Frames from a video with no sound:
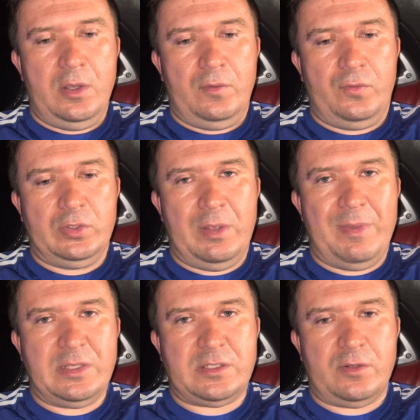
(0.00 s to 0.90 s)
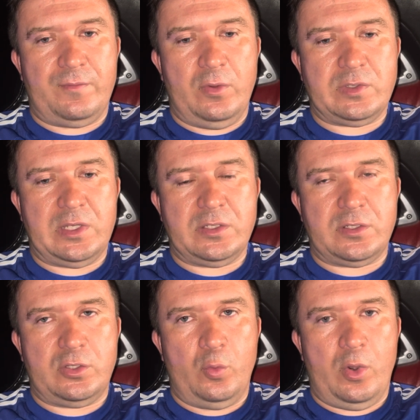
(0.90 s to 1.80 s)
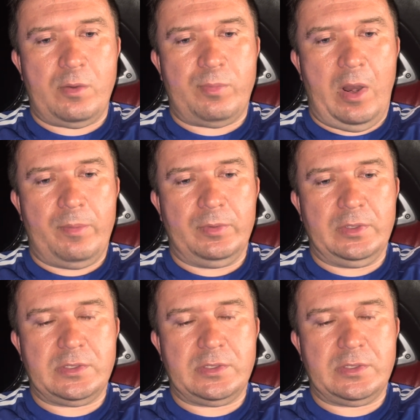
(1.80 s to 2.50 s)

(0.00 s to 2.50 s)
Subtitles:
for the mass airflow sensor to work properly.